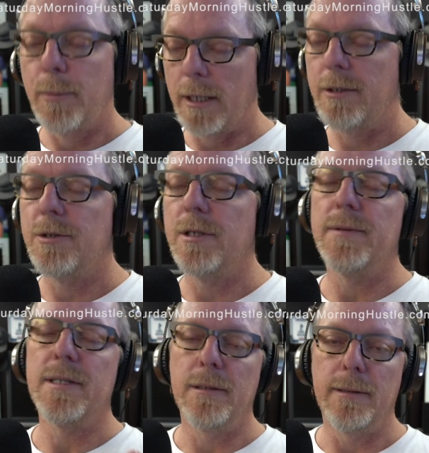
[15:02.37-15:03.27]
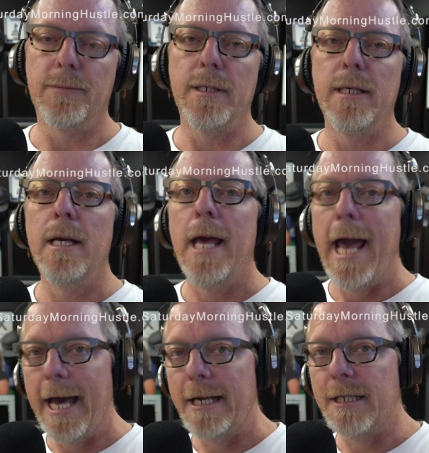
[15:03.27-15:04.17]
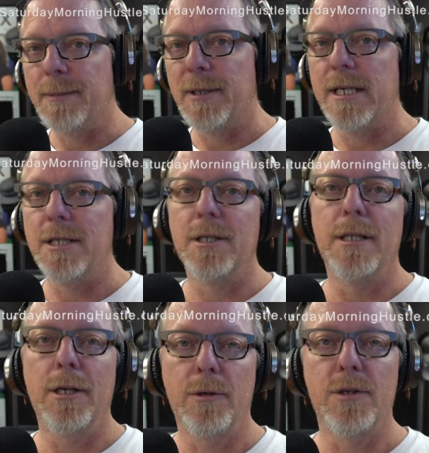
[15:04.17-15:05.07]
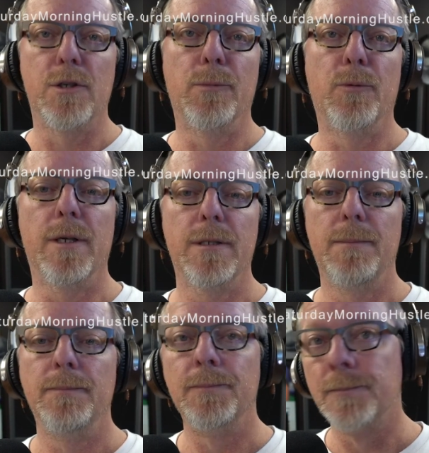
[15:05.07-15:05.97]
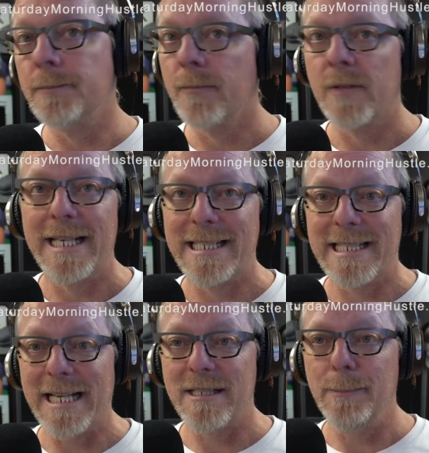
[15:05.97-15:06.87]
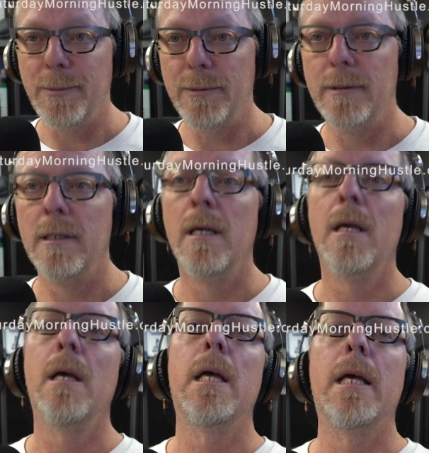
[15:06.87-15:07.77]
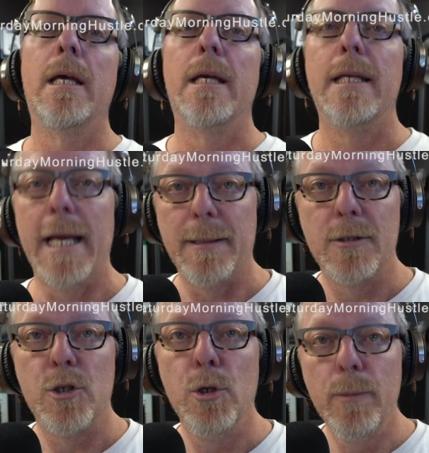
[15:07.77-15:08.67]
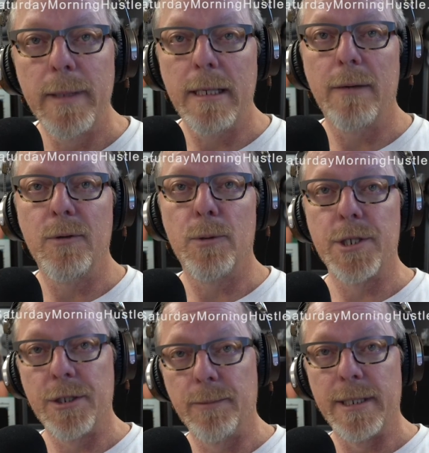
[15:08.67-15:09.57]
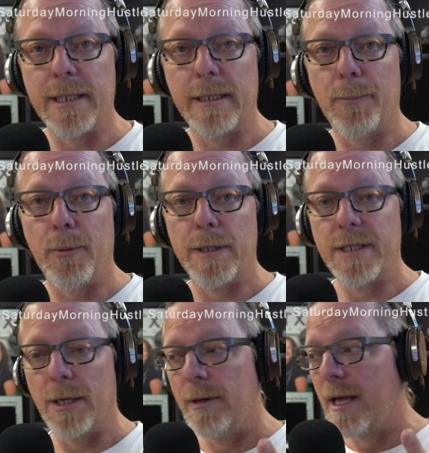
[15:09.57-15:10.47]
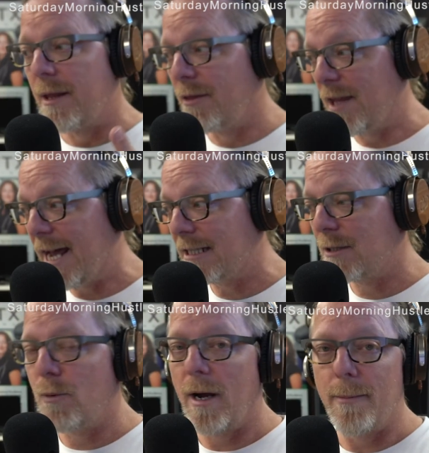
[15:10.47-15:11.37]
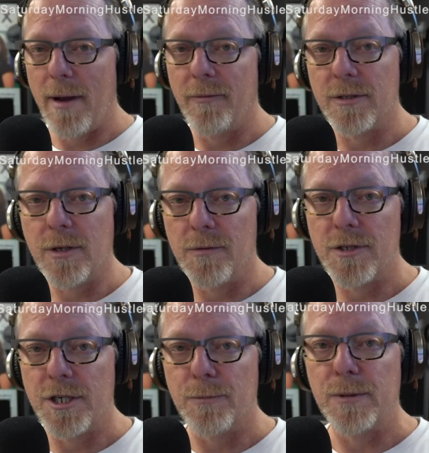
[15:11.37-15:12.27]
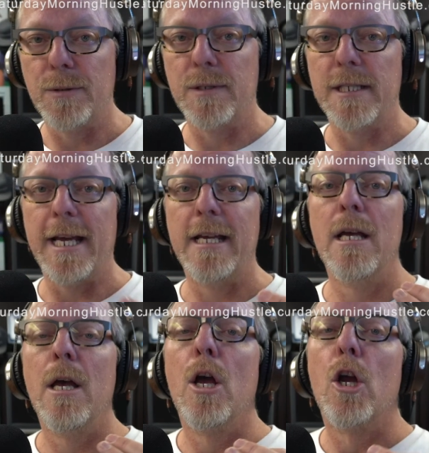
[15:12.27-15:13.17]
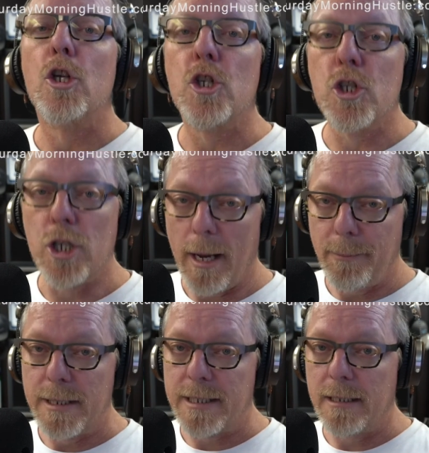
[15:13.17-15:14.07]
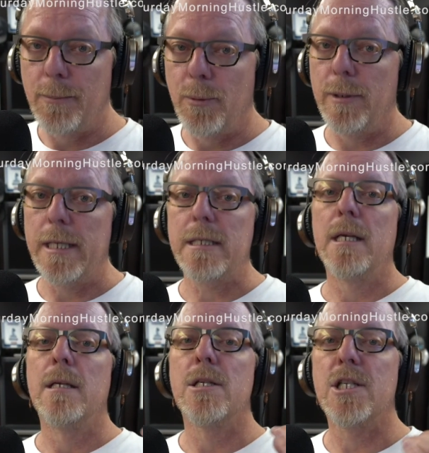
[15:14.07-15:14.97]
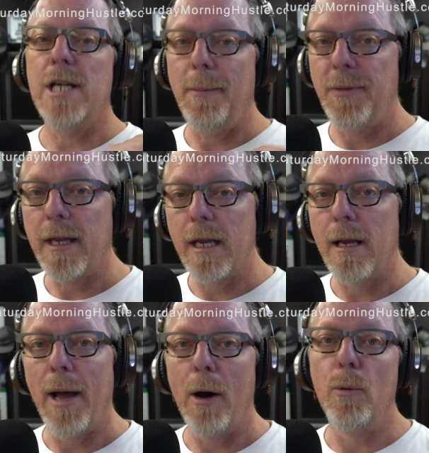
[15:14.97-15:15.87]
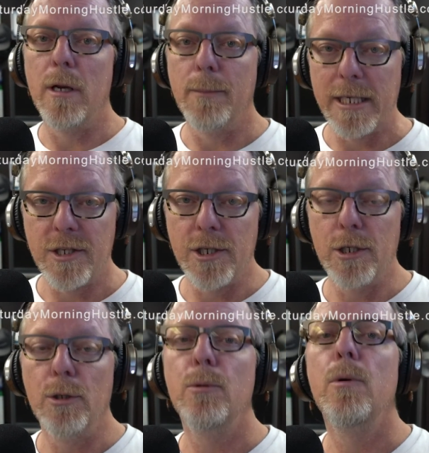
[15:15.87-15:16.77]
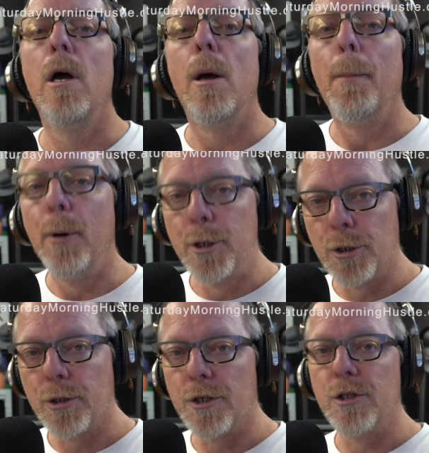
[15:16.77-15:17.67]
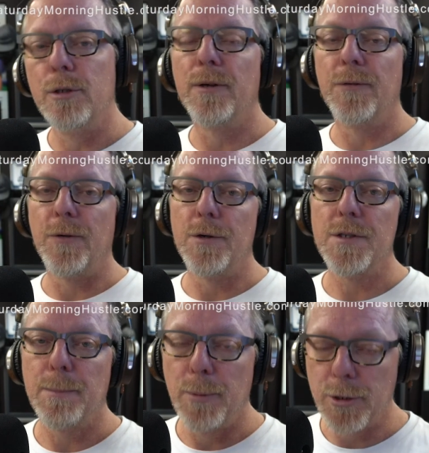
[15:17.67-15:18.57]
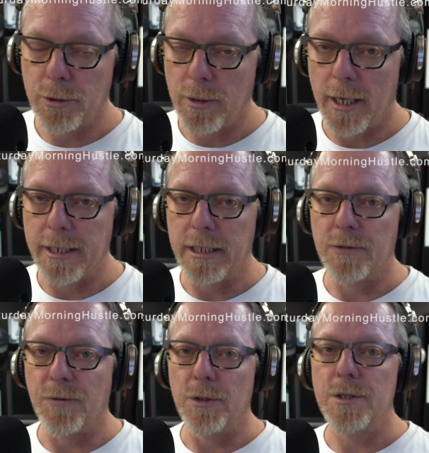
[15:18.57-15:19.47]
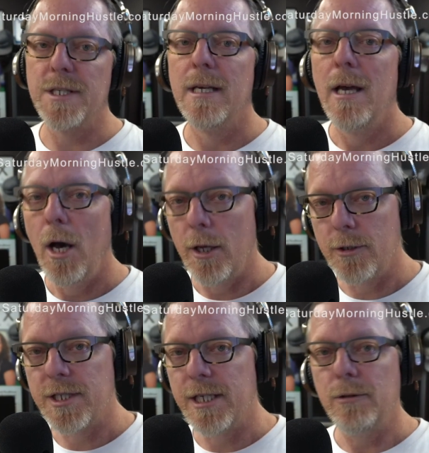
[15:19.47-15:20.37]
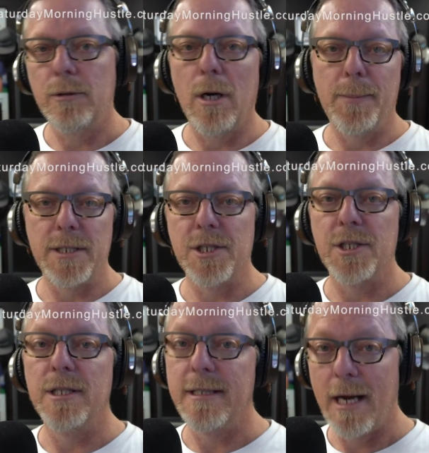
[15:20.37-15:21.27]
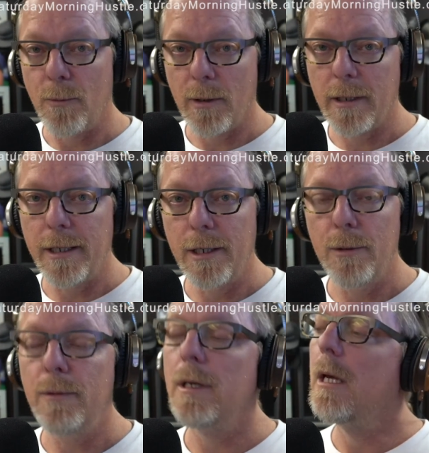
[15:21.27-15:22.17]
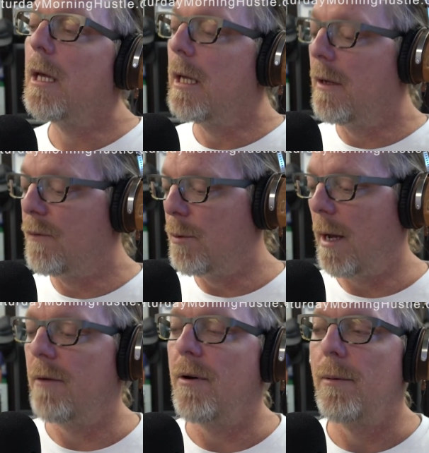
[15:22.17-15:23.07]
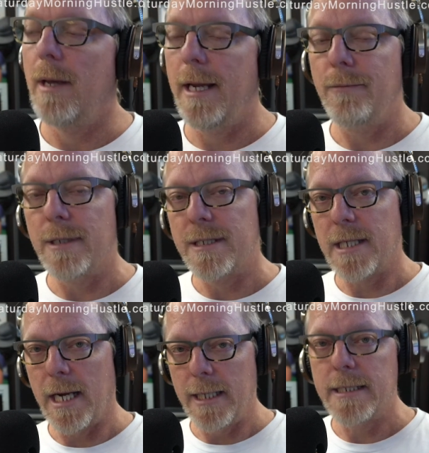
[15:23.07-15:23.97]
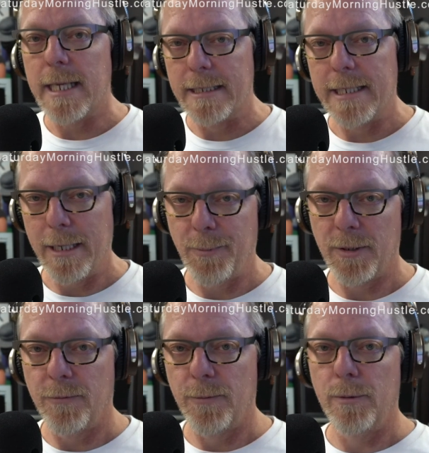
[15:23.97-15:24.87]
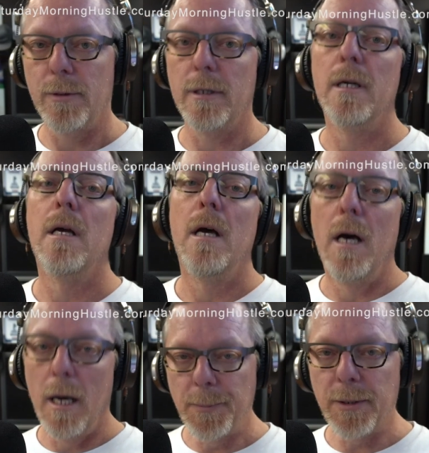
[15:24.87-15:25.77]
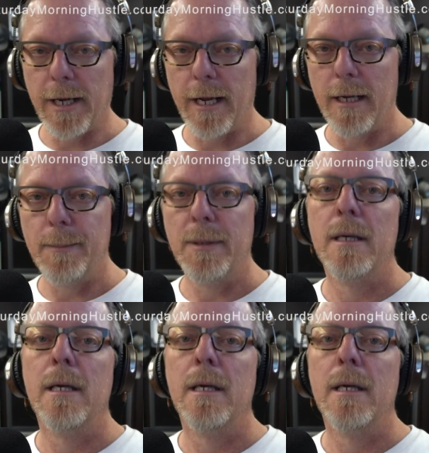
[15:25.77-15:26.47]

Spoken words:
product or service delivery at an expectation that your consumer wants. It's that simple, yet too many of you are still missing that point. So that's why I'm having this conversation with you today. Stop missing the point. Stop thinking about what it means to you. Put your consumer first. Put your audience first. Understand your competition is outworking you. If you have handwritten signs and tape on the floor, up your game.